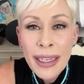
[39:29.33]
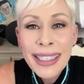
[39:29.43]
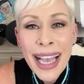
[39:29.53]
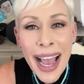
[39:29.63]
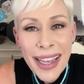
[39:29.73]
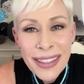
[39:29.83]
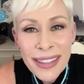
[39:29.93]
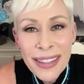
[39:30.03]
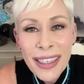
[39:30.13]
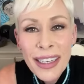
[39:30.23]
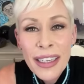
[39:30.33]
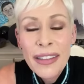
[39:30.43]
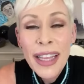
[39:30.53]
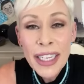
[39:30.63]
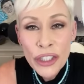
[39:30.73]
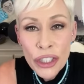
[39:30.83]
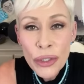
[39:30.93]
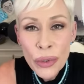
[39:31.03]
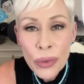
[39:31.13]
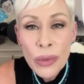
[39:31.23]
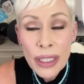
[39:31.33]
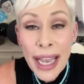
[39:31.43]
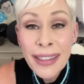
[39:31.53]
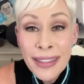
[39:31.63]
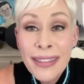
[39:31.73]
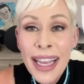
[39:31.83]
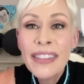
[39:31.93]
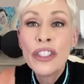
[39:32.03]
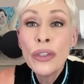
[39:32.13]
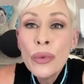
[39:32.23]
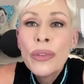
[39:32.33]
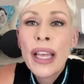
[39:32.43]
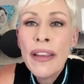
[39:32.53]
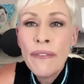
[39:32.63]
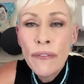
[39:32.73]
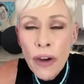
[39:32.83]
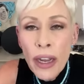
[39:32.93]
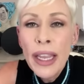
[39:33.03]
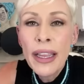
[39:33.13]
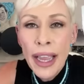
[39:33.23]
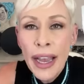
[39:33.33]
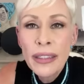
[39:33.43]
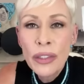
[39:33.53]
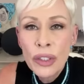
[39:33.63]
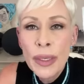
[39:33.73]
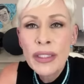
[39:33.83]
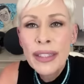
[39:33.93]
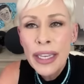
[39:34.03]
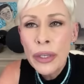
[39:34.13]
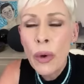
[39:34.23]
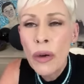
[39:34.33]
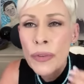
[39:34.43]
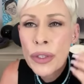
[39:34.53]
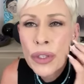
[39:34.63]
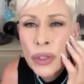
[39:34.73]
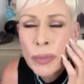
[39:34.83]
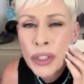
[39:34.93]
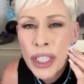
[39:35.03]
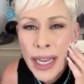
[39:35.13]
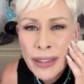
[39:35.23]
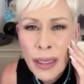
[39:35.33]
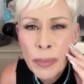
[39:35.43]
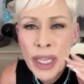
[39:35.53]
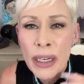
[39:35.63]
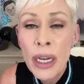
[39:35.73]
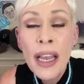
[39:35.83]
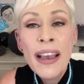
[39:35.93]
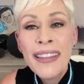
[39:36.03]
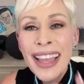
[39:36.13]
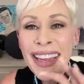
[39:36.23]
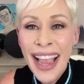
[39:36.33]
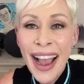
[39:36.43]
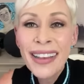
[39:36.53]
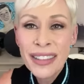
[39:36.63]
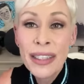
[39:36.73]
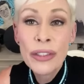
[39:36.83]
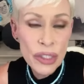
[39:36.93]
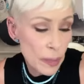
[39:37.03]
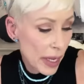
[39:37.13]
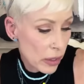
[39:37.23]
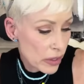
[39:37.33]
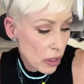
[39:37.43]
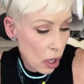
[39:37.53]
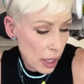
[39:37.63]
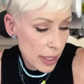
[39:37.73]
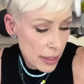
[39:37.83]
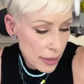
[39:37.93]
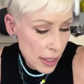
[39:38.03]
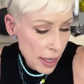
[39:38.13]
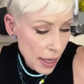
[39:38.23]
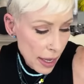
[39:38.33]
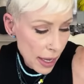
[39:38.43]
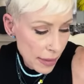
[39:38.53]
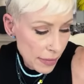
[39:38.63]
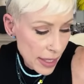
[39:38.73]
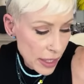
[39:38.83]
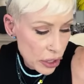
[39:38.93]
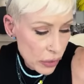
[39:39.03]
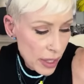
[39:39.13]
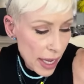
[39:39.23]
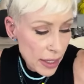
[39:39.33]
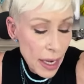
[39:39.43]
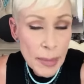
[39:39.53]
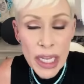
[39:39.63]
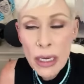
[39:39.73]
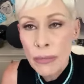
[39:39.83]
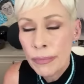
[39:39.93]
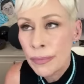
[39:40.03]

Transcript: Yes, they do. Yes, they do. They fucking cast their spells. Thank you all for the super chats up there. They cast their spells on us, and they do that. I mean,